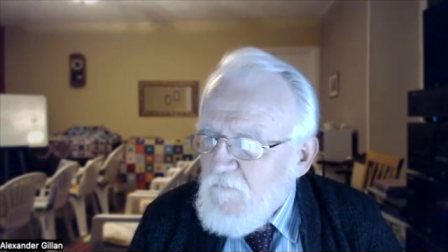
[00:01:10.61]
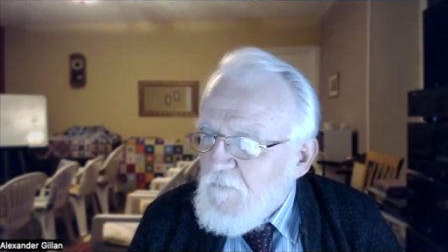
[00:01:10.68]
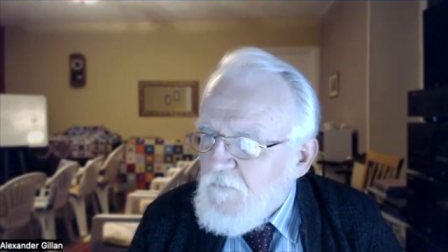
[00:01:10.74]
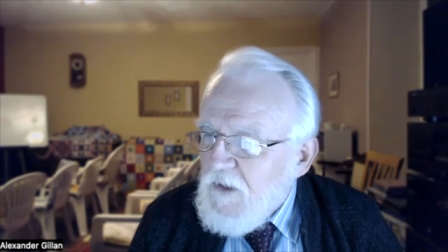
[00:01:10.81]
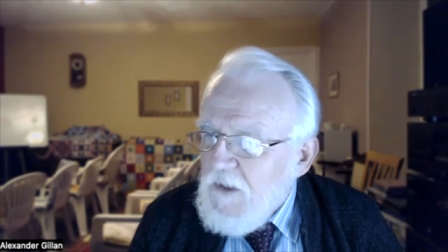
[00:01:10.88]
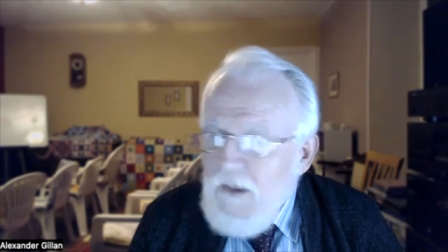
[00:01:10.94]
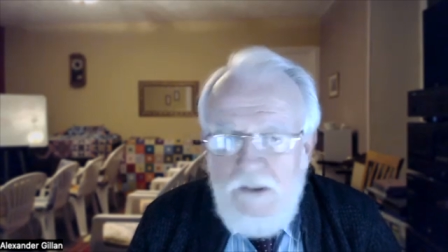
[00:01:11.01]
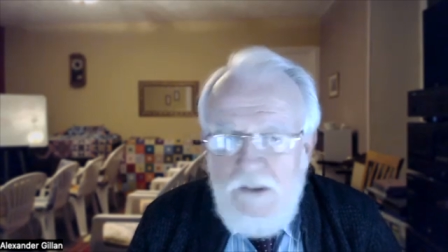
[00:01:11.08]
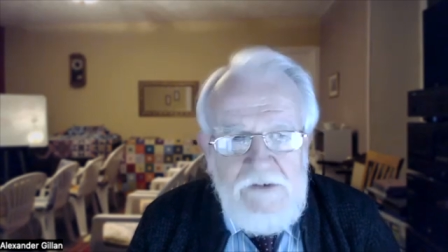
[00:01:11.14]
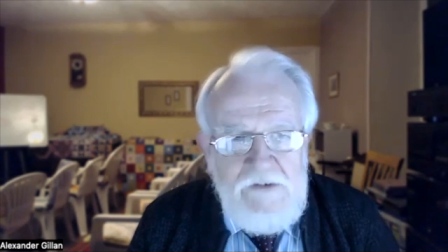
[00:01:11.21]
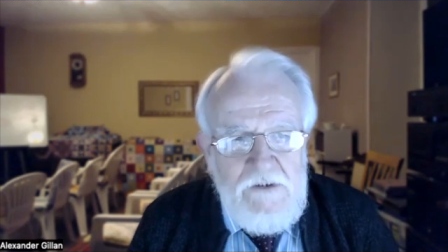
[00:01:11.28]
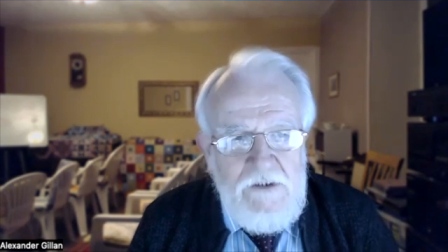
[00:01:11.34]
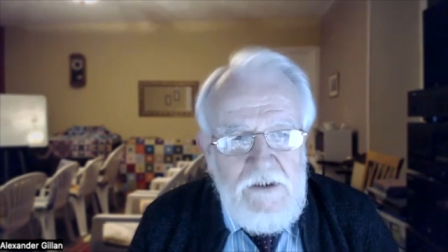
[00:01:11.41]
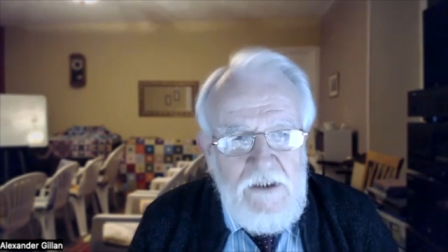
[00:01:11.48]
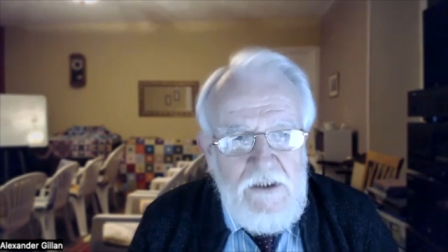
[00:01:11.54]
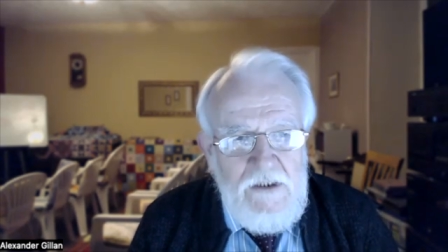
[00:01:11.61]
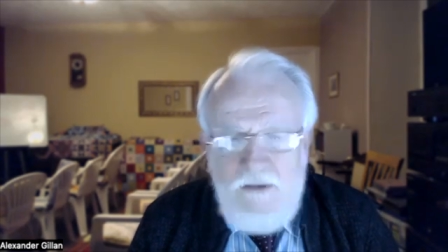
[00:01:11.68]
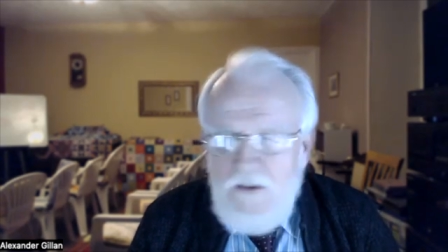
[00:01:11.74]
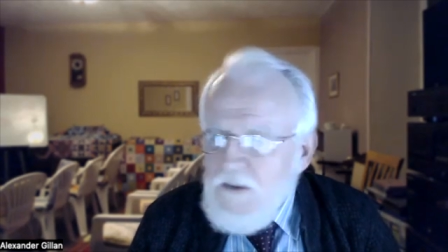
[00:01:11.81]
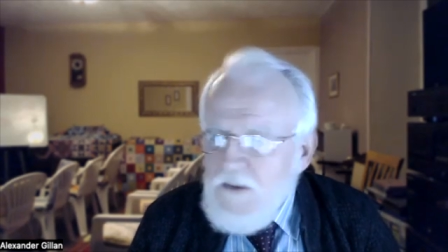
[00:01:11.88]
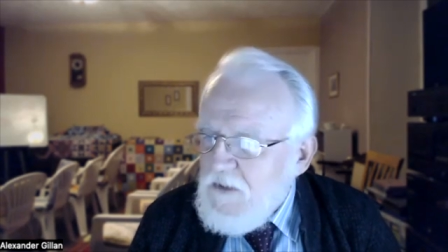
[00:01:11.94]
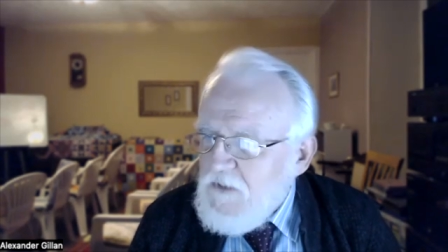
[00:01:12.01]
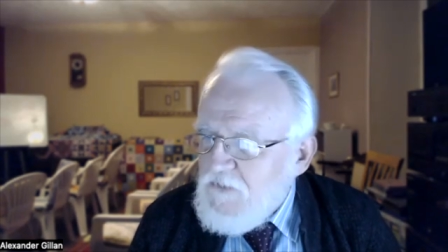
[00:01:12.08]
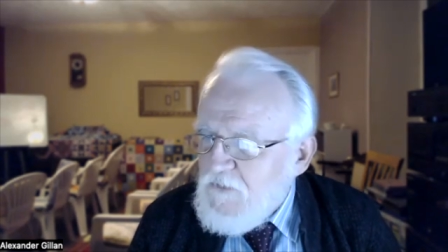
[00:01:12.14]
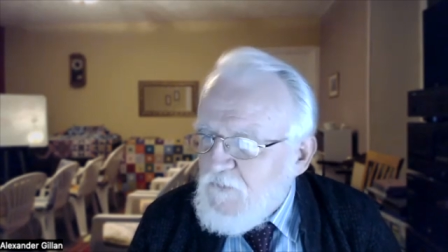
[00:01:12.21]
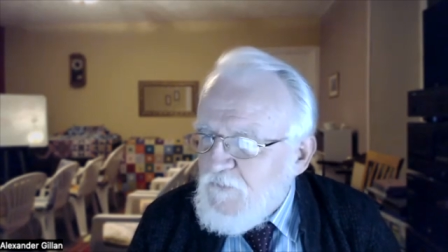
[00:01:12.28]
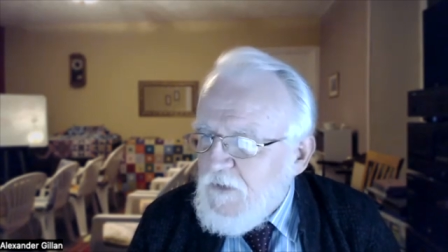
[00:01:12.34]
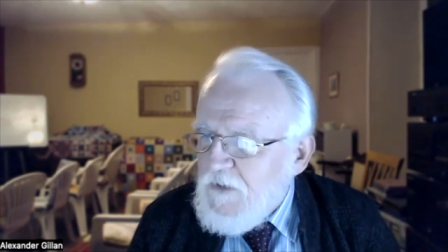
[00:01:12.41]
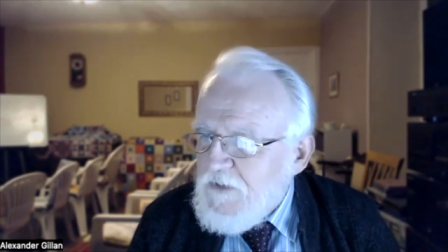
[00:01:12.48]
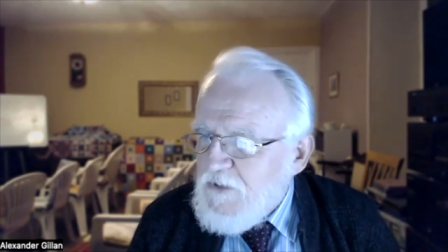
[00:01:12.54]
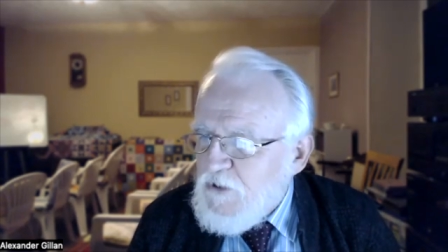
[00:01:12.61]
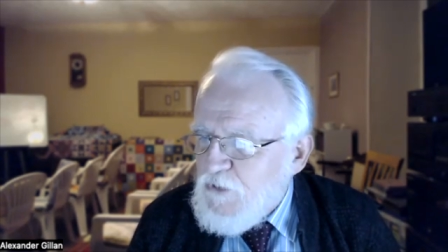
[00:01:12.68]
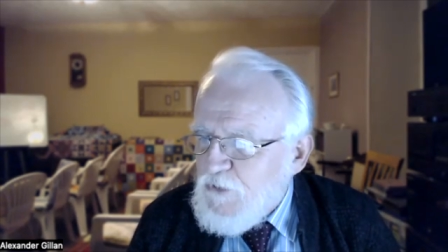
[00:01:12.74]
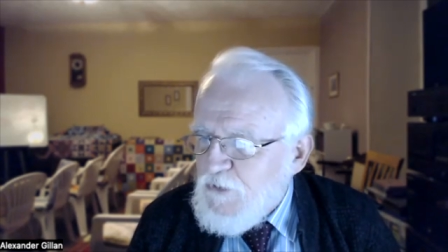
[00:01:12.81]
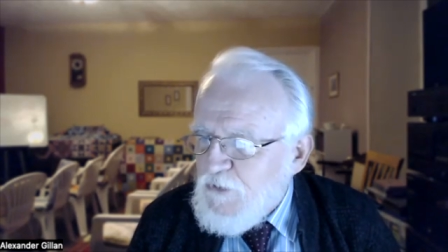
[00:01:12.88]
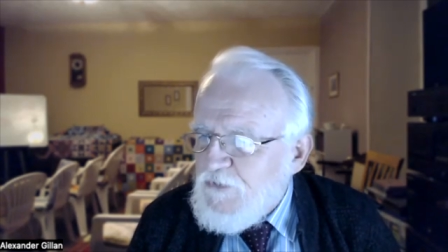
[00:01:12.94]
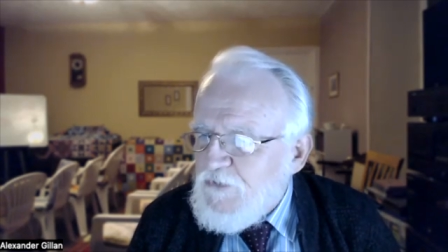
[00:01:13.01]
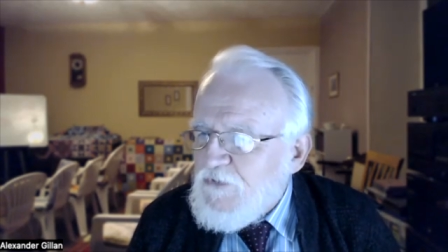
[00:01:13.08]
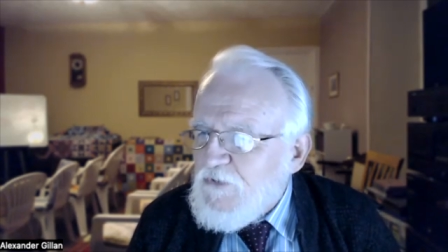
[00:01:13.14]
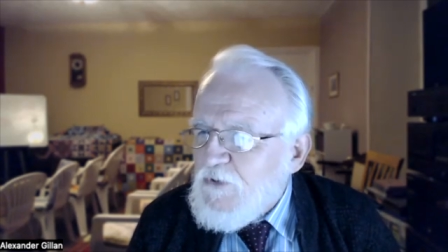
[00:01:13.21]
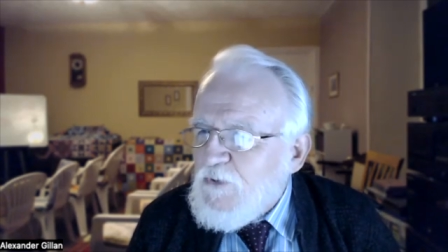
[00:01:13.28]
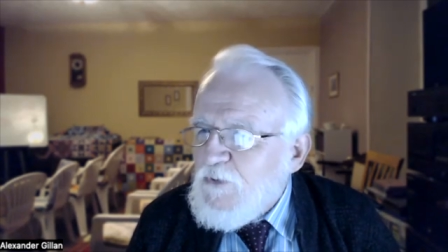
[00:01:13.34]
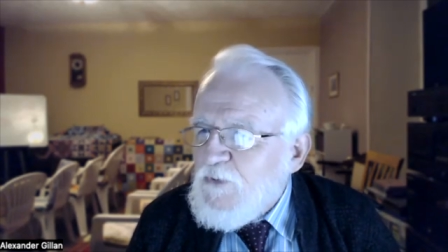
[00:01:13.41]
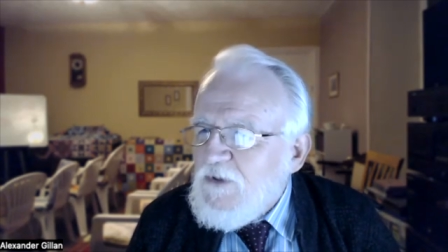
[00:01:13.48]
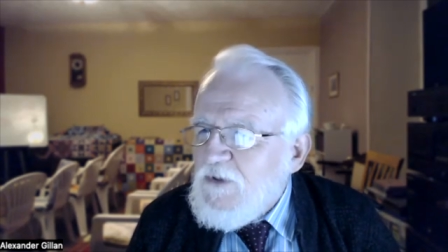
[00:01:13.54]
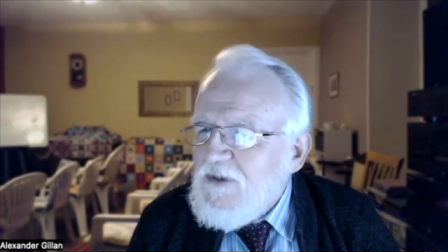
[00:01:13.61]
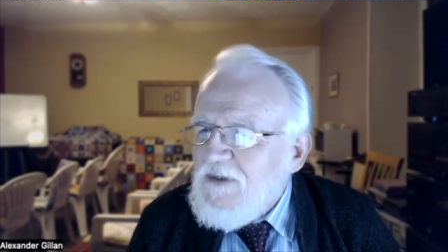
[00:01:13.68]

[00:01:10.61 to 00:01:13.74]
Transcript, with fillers: The lighting here isn't very good, so